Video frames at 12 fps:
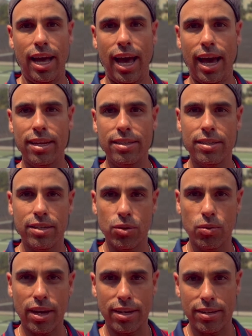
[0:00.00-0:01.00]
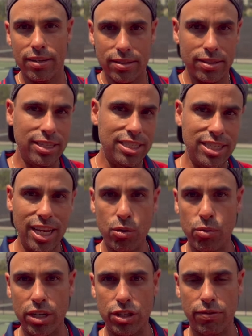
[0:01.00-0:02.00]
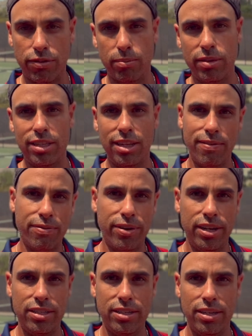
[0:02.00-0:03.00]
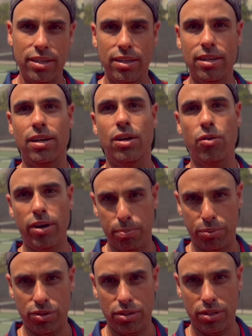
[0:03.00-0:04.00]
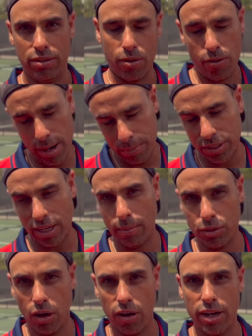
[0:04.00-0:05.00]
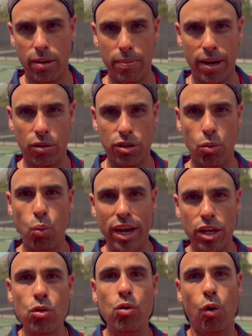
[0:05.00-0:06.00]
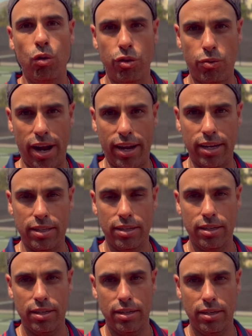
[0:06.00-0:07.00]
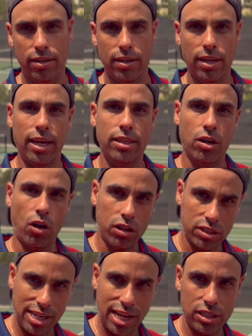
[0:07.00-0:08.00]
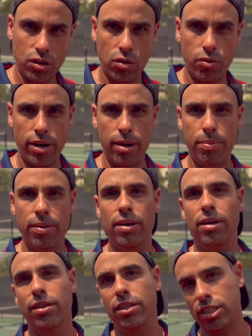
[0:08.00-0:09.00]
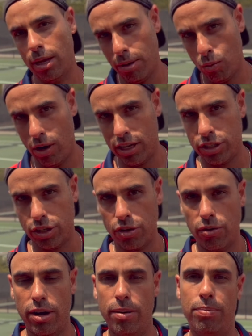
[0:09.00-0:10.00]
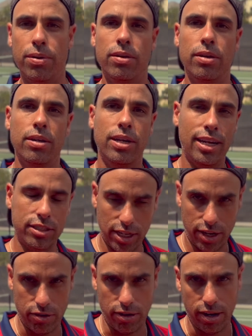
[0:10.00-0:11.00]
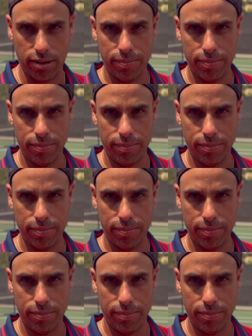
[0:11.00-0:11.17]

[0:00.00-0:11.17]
and you can distinguish from the different grips. Grips, I'm talking about the way you hold the racket, like the continental grip, the semi-western grip, etc.